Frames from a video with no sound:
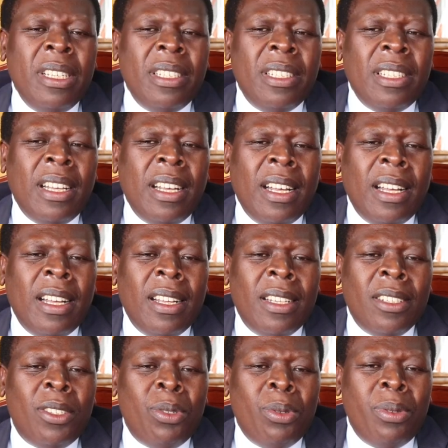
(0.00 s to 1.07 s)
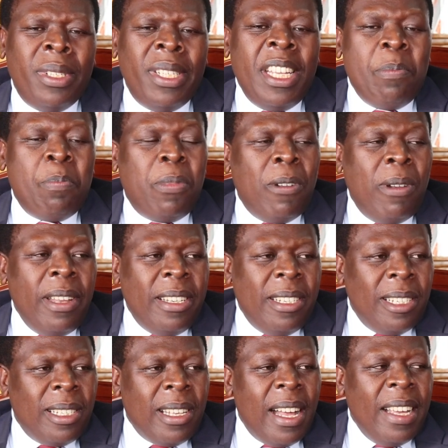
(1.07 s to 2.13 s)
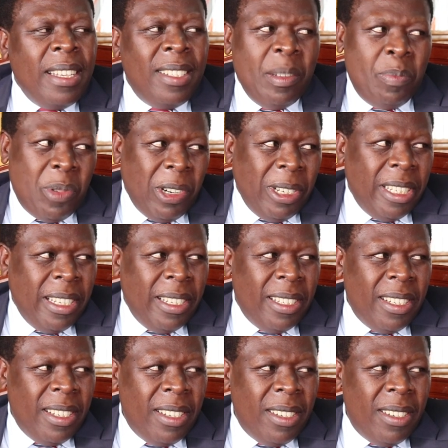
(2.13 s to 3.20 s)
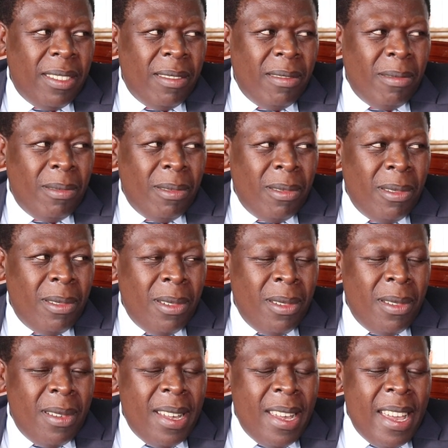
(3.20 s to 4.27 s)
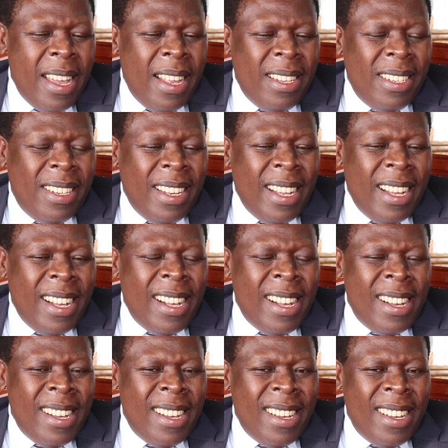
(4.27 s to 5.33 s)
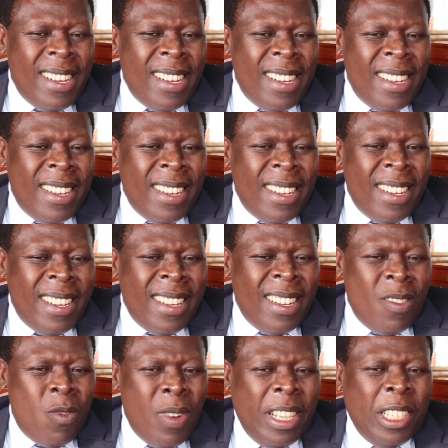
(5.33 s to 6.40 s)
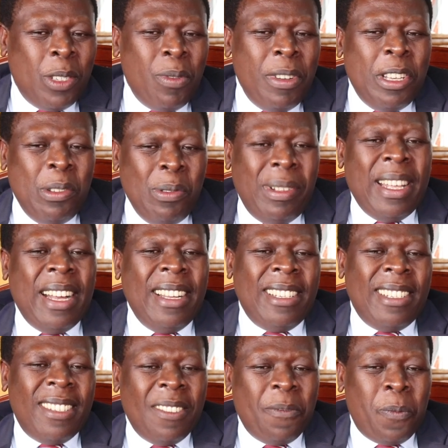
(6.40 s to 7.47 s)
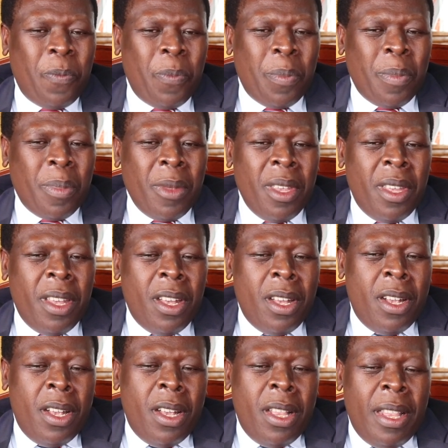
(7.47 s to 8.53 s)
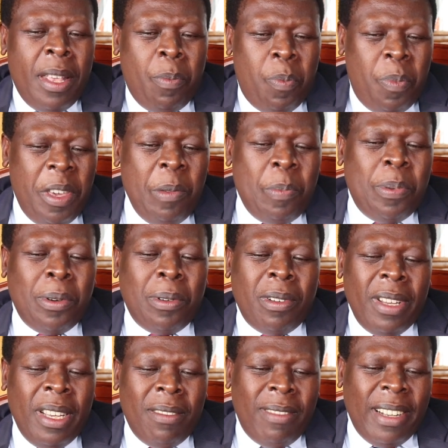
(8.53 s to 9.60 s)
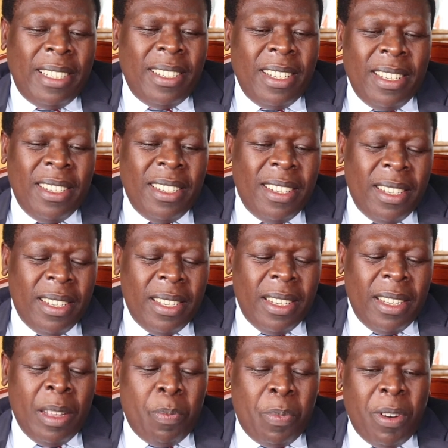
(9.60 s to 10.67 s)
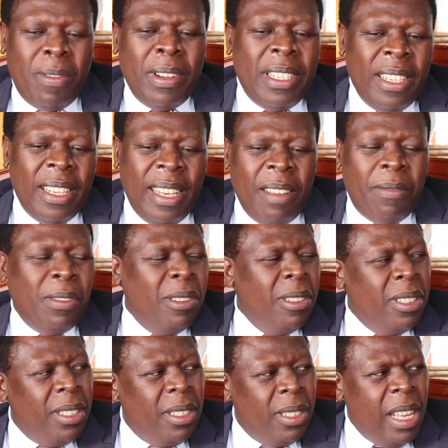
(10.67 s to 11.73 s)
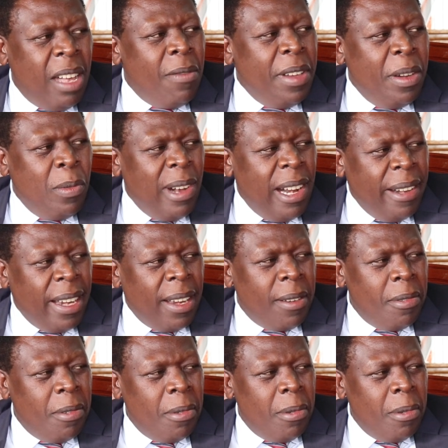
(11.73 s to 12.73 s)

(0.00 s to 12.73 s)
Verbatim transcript: is uh, to depoliticize the process. And uh, uh, once we do that, the people in Western, the poverty levels are very worrying.